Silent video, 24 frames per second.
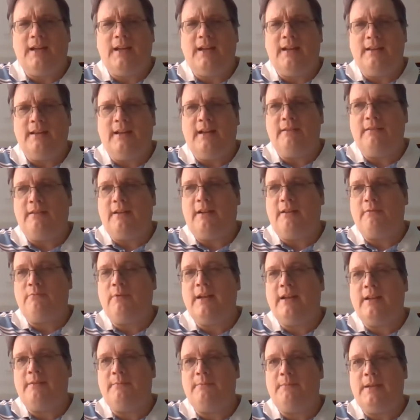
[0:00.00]
I
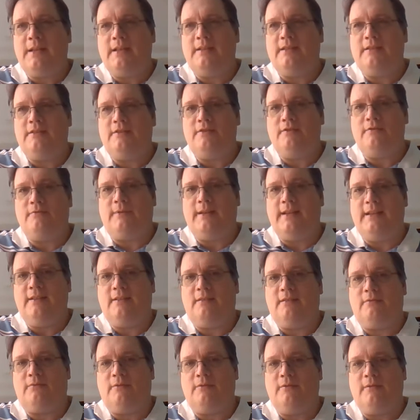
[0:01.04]
recommend that you
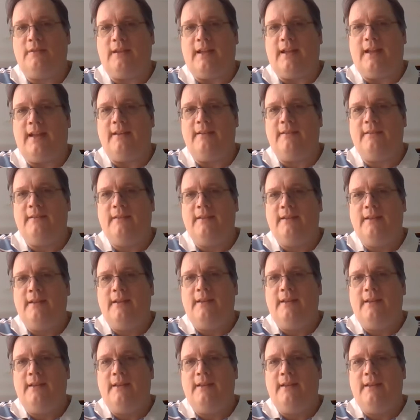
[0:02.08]
read through that,